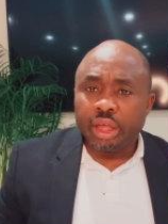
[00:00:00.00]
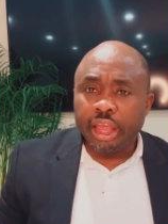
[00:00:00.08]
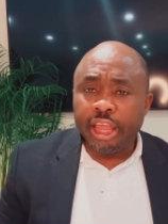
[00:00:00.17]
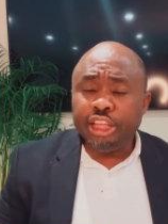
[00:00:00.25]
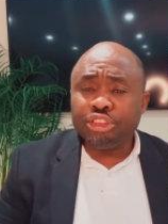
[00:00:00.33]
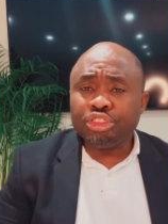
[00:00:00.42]

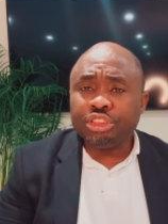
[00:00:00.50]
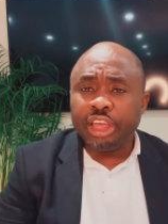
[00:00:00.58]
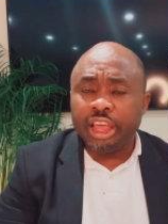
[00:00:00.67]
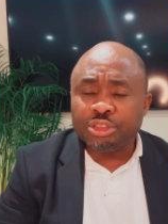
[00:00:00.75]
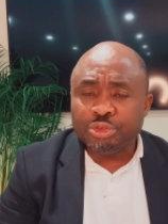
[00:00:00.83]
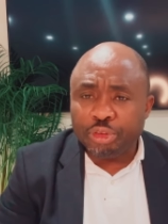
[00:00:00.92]
In
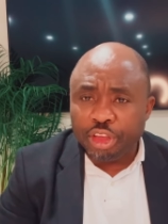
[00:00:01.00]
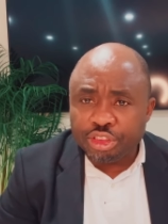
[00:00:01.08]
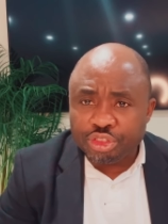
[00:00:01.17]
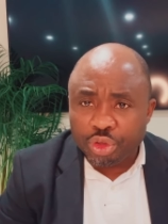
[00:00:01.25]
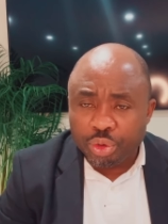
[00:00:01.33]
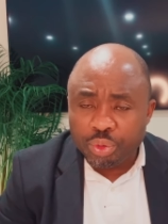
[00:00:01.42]
today's
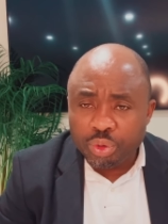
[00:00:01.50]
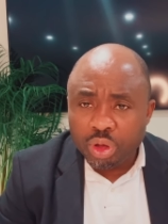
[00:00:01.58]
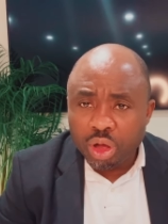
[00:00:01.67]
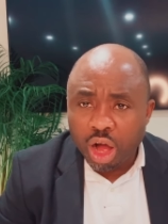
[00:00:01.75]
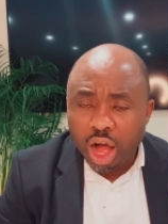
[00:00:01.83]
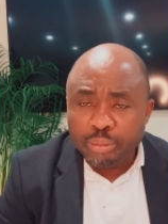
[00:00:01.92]
video,
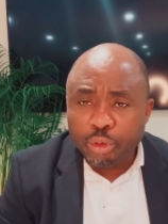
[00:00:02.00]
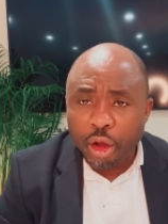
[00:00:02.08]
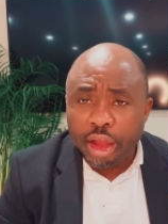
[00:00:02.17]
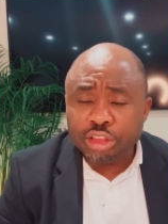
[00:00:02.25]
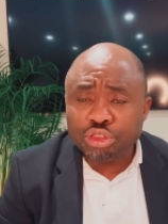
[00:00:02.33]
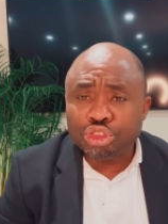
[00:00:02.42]
I'm
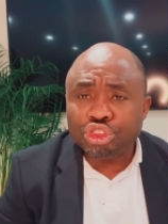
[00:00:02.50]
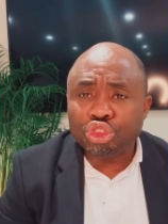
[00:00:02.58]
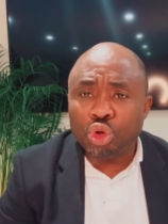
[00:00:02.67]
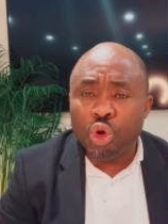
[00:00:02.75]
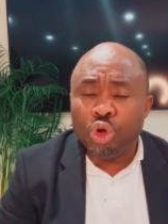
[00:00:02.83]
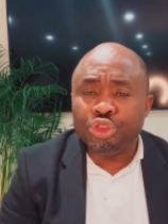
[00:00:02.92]
going to
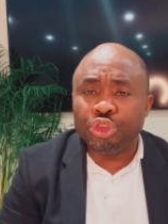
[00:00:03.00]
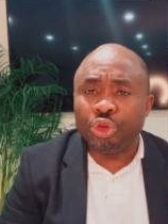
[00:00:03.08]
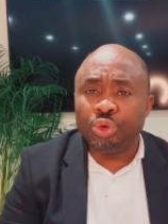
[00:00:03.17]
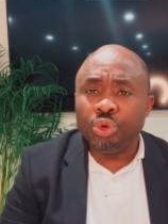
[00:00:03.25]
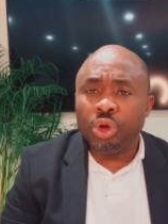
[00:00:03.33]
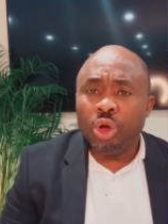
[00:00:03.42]
show
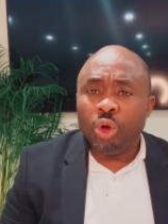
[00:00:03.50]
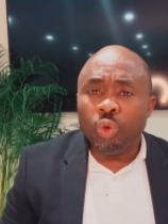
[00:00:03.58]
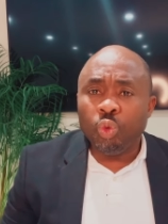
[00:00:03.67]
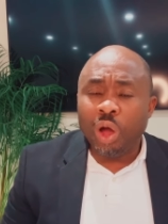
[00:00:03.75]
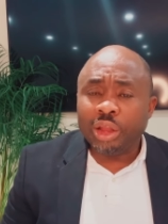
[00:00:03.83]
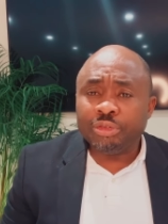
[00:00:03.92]
you
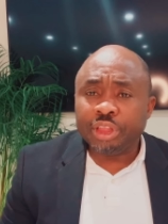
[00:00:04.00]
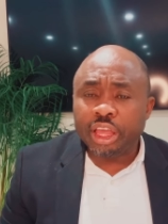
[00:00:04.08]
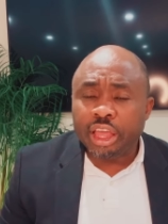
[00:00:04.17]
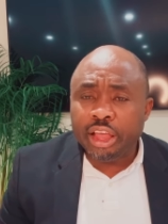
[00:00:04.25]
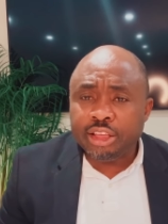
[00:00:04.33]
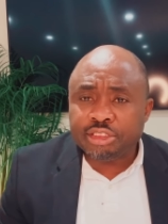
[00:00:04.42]
one of the
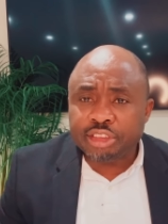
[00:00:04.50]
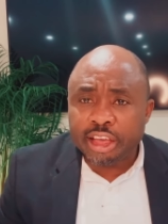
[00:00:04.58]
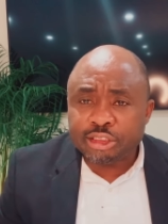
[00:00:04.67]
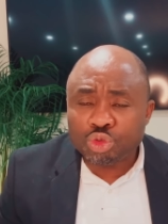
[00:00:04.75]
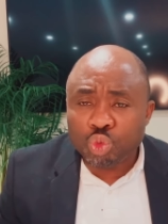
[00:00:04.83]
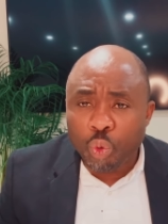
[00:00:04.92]

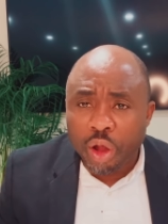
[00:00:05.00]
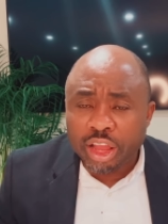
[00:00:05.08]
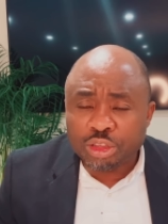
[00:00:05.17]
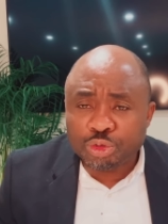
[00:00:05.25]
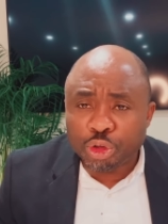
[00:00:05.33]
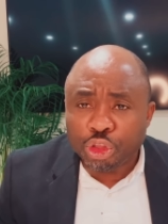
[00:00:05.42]
easiest
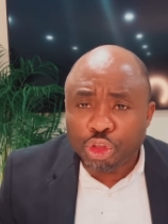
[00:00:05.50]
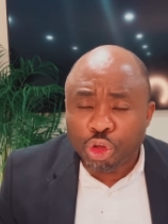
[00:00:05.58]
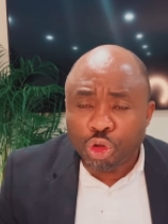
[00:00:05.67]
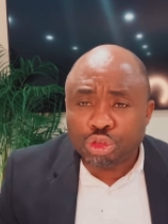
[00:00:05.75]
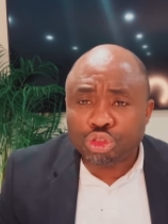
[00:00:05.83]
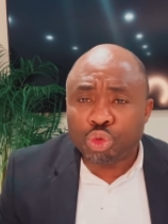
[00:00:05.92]
ways for
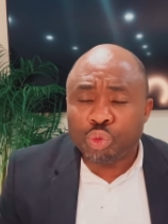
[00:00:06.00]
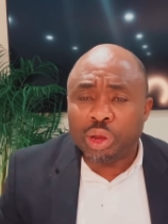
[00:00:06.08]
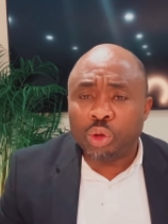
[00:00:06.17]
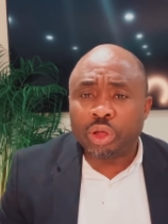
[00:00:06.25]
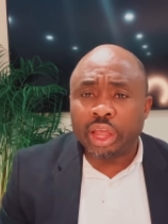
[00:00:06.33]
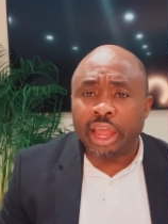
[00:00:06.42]
you to
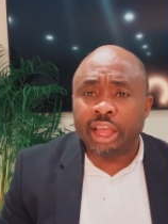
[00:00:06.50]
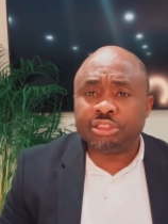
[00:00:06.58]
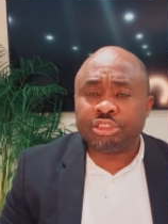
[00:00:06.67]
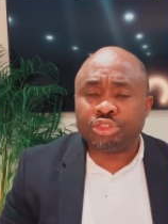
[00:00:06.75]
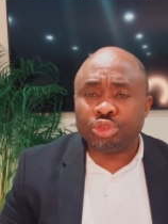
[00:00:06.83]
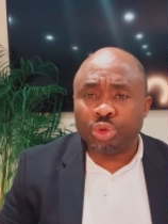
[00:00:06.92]
relocate
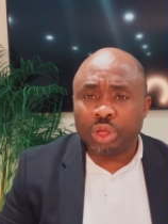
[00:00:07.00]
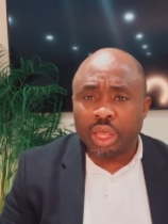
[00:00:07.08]
to